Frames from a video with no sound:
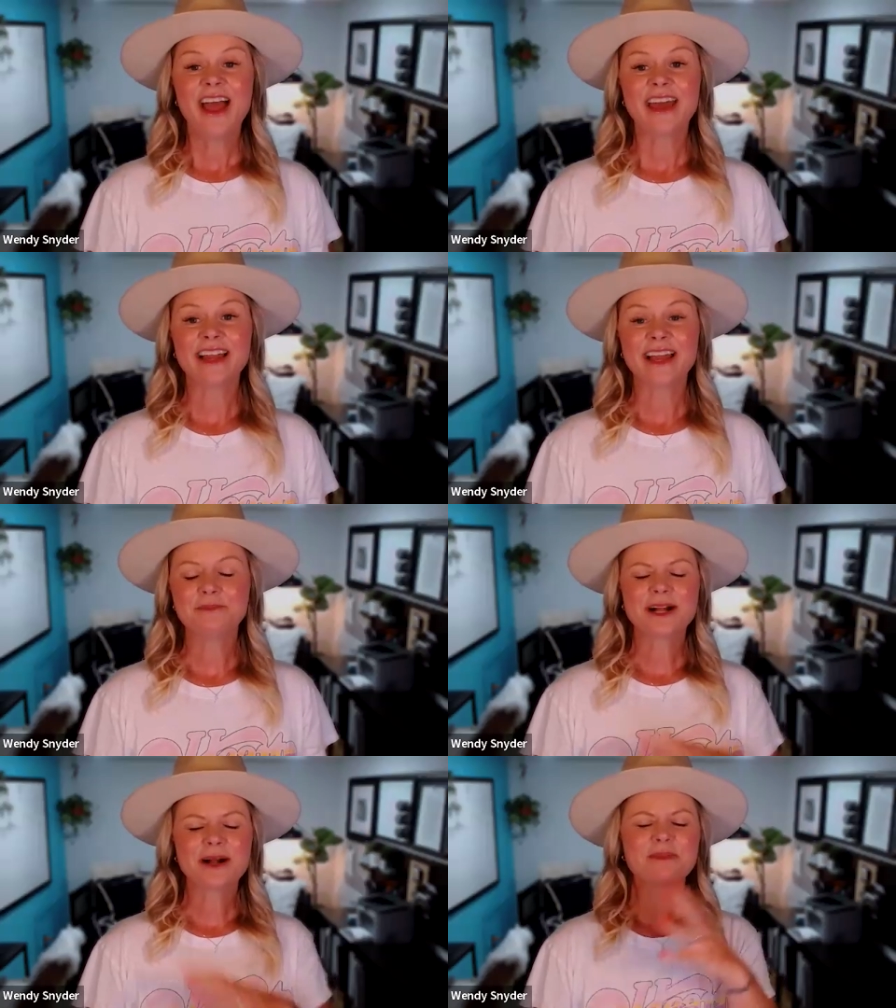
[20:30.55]
and I
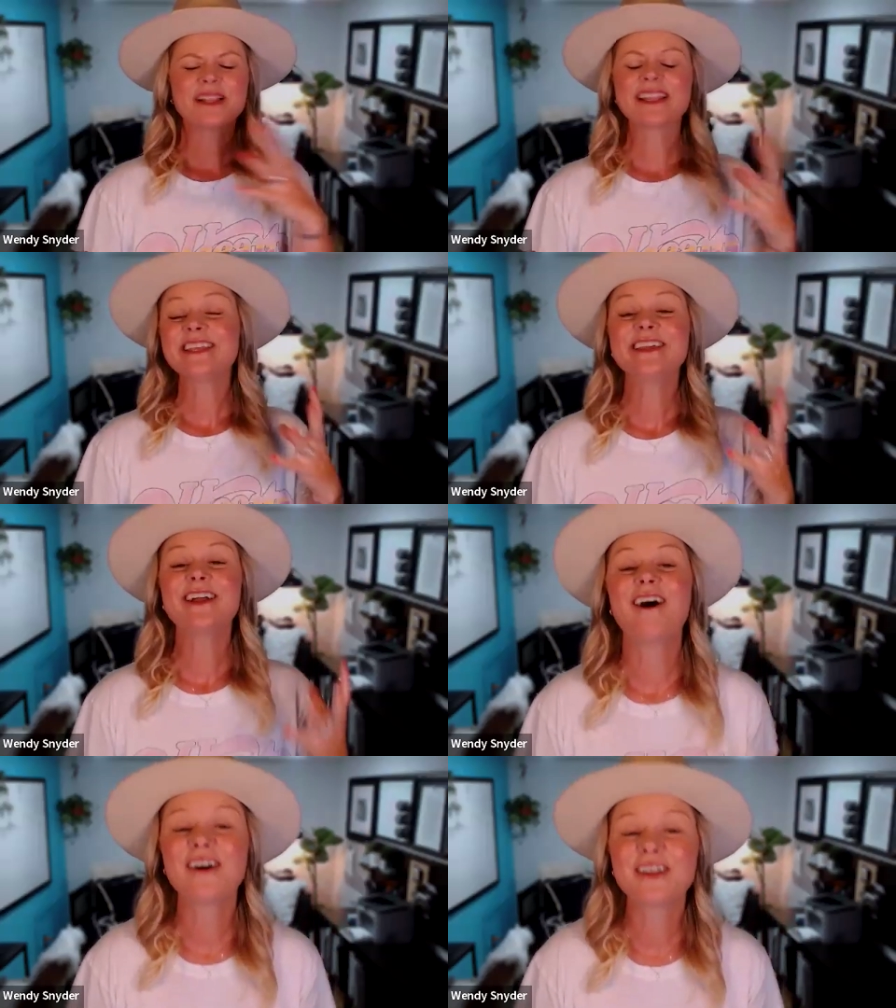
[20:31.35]
am
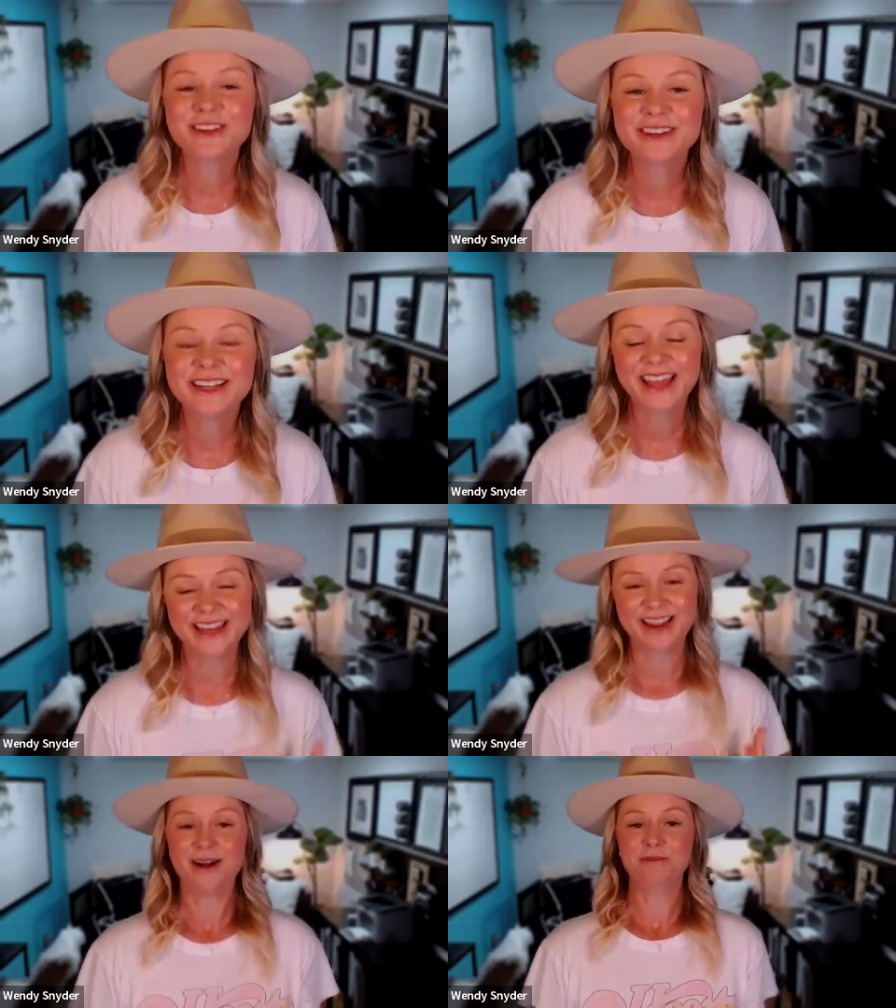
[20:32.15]
completely honored
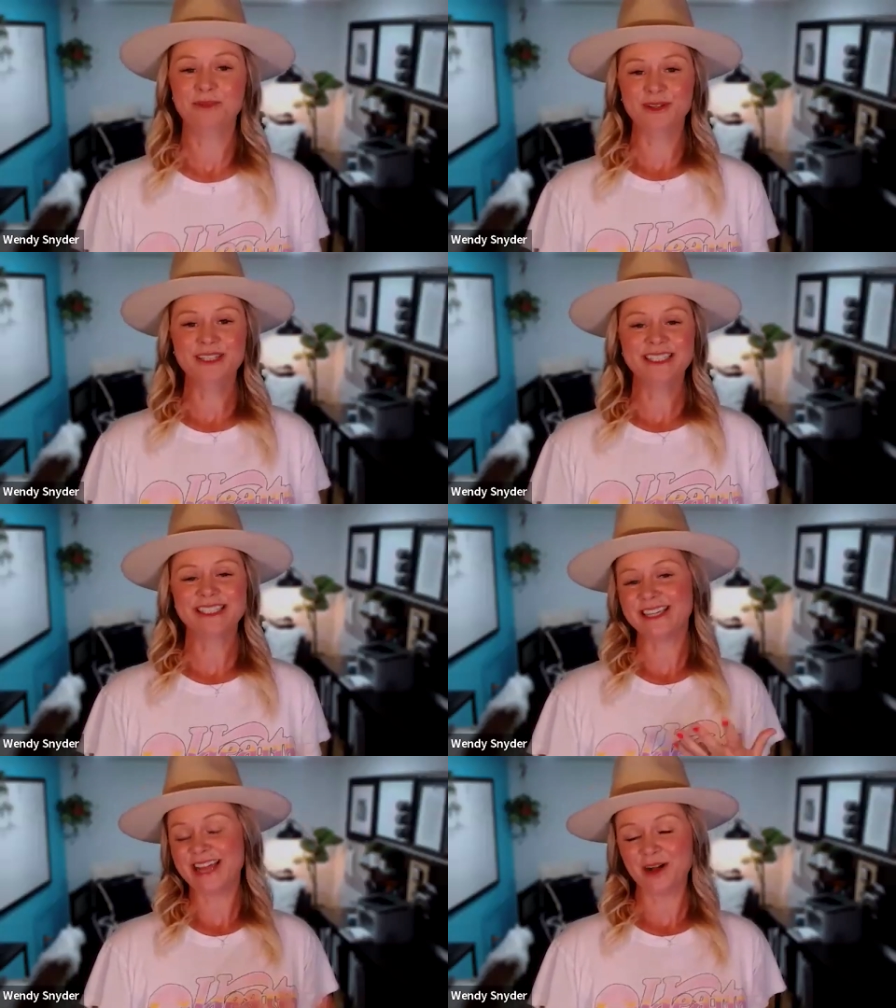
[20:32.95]
and humbled
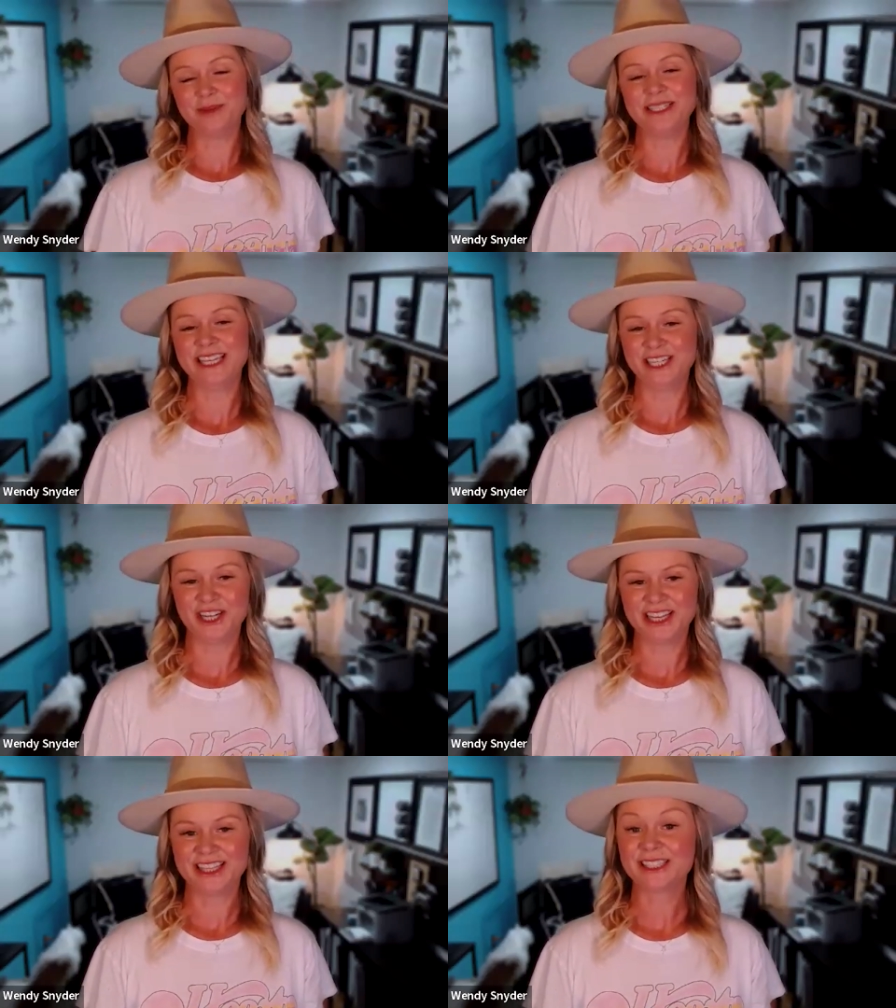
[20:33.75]
to now be
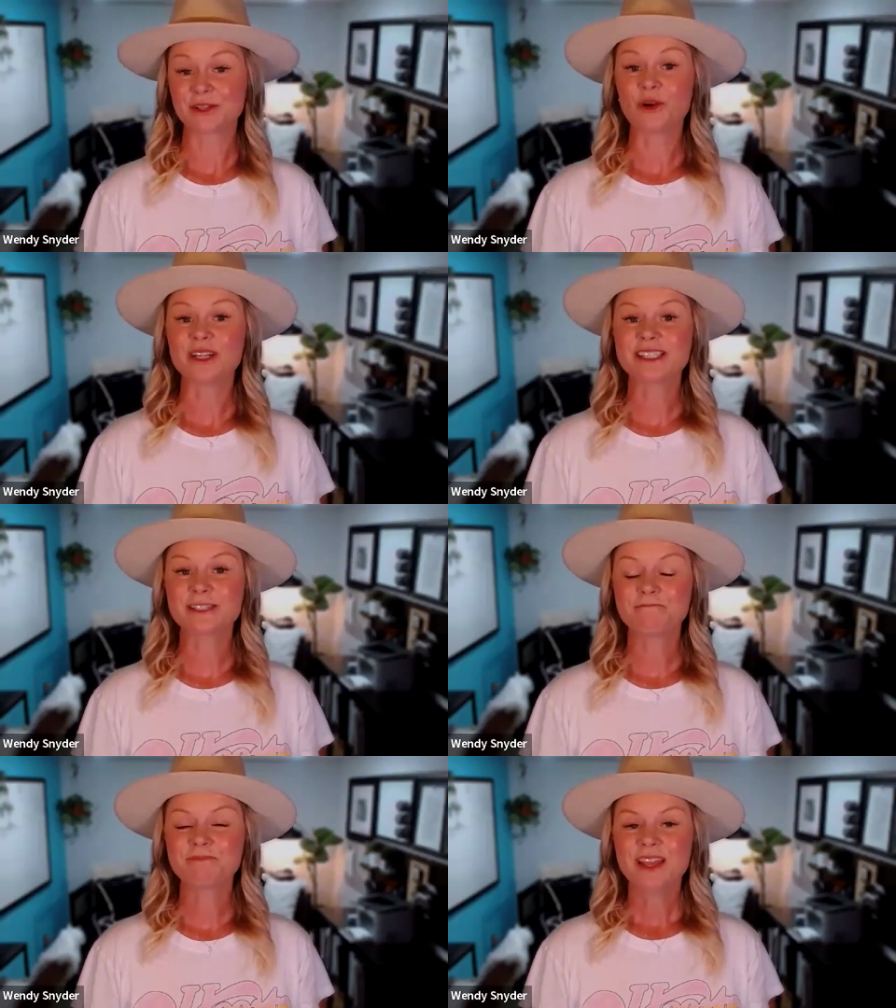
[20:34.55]
teaching this course.